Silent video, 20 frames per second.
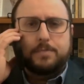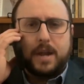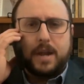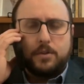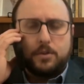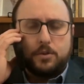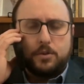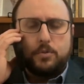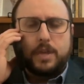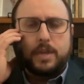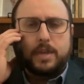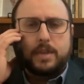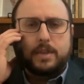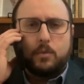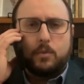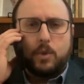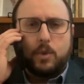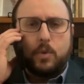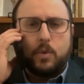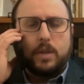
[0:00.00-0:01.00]
but I do think
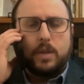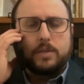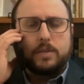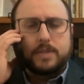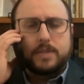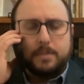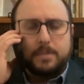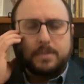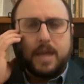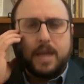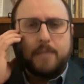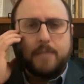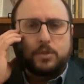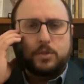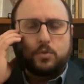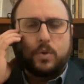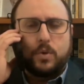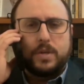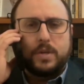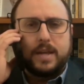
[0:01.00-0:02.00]
that we will sometime
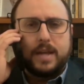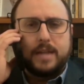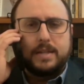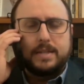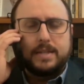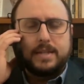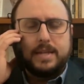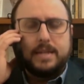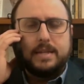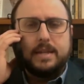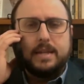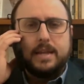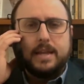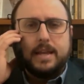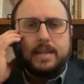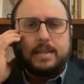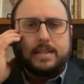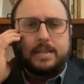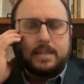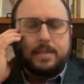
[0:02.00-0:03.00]
in twenty nineteen
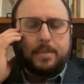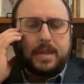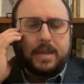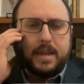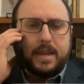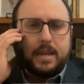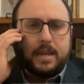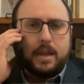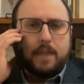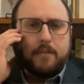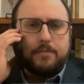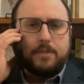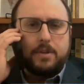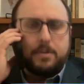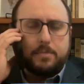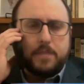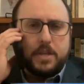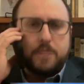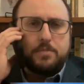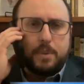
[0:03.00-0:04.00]
see the beginning of an
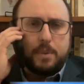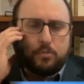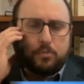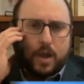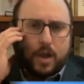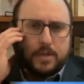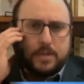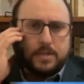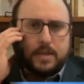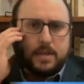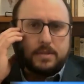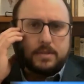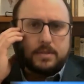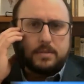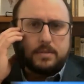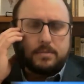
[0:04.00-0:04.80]
impeachment process.